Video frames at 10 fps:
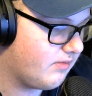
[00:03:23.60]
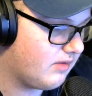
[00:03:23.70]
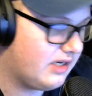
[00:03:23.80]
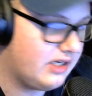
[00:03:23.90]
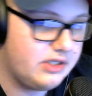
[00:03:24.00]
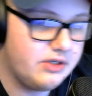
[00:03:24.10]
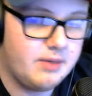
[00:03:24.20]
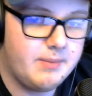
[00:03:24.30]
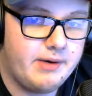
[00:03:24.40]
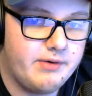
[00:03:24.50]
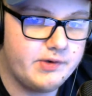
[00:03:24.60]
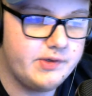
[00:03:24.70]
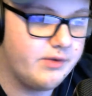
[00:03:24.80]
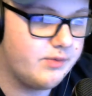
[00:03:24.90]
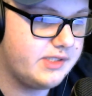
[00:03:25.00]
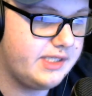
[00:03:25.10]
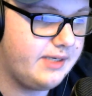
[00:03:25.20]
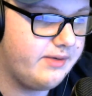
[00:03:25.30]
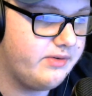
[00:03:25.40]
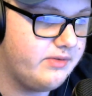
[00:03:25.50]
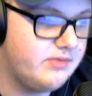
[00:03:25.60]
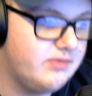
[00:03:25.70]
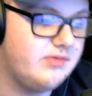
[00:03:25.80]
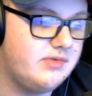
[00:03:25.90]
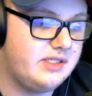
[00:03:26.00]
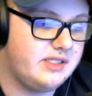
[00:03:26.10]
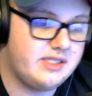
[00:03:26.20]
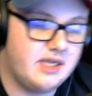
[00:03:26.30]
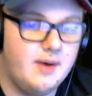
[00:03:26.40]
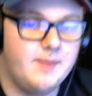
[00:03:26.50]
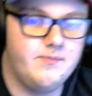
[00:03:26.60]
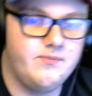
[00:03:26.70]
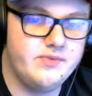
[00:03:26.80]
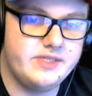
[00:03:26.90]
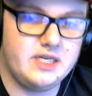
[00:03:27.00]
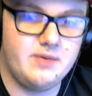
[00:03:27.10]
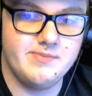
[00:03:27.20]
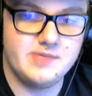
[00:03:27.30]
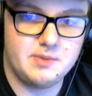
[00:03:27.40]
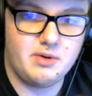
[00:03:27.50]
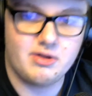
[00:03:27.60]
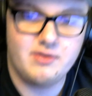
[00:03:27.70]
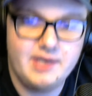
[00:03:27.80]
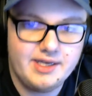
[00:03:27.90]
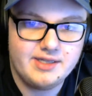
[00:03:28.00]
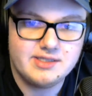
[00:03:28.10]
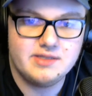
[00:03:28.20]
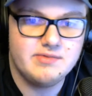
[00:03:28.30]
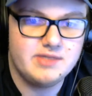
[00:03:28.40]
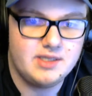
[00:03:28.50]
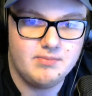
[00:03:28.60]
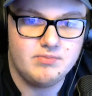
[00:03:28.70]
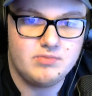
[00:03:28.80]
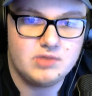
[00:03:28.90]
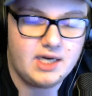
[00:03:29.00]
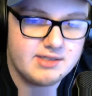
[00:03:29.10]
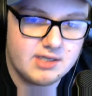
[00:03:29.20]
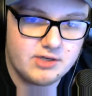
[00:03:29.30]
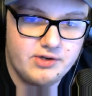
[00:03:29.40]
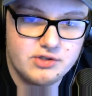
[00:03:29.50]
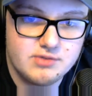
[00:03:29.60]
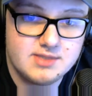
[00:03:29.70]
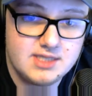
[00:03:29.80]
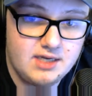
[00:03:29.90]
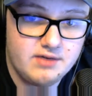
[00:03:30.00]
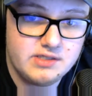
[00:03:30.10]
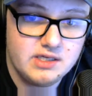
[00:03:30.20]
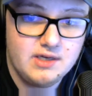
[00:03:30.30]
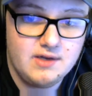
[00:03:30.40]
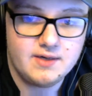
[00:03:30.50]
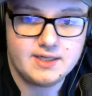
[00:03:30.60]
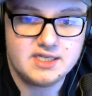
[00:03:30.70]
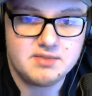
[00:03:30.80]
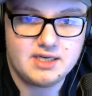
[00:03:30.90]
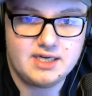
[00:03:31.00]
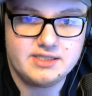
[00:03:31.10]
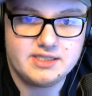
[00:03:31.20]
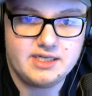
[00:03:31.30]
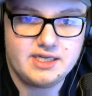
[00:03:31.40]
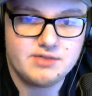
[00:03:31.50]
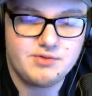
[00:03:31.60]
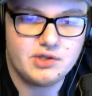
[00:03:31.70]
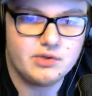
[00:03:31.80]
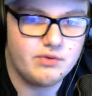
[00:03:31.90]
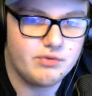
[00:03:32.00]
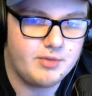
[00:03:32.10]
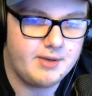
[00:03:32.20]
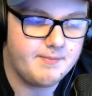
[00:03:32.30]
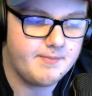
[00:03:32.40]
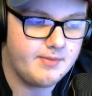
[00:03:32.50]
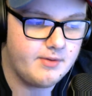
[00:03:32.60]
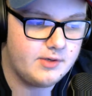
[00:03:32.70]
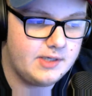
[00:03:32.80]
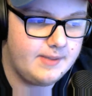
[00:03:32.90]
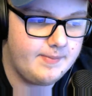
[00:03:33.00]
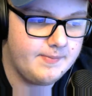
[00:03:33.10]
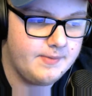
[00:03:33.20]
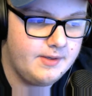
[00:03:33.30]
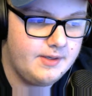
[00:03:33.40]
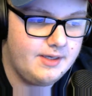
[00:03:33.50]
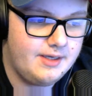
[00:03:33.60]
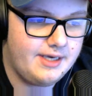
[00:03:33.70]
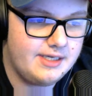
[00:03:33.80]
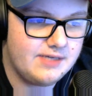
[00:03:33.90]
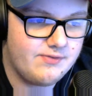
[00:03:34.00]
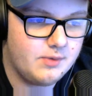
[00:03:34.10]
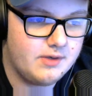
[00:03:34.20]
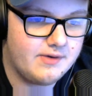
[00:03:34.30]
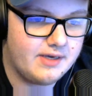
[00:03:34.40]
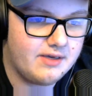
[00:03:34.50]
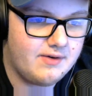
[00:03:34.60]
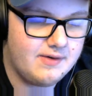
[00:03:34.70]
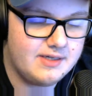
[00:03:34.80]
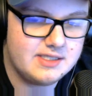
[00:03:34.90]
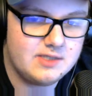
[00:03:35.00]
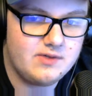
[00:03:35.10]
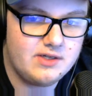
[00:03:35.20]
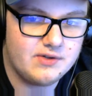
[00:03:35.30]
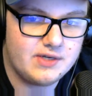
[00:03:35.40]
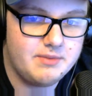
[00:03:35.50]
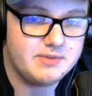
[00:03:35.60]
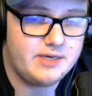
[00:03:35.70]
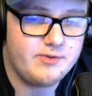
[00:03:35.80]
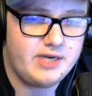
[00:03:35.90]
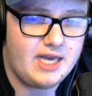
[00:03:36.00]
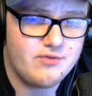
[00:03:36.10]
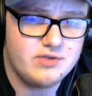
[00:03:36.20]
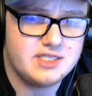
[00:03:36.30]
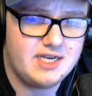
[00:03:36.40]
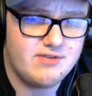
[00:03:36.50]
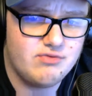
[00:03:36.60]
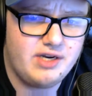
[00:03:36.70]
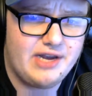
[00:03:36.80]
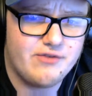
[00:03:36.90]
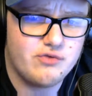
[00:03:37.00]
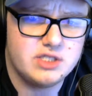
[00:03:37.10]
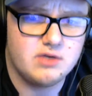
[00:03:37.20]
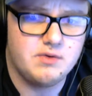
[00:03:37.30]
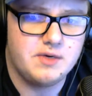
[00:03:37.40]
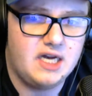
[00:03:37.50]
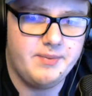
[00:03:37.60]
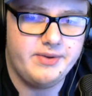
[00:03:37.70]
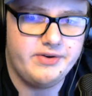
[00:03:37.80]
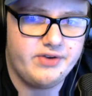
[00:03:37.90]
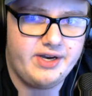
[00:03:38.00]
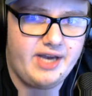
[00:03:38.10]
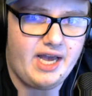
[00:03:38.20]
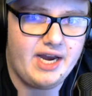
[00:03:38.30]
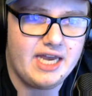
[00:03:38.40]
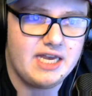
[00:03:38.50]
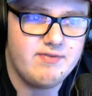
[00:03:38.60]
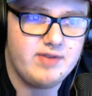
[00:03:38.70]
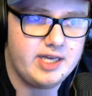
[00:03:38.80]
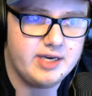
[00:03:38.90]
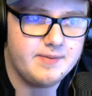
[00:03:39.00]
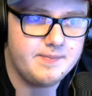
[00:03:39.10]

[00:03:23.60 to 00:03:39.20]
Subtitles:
a good amount of growth. We're seeing some small clients and some content creators themselves recognize my content, and it's really cool for me, right? And if you're wondering, oh, does he read all the comments? I've read every single comment on any video,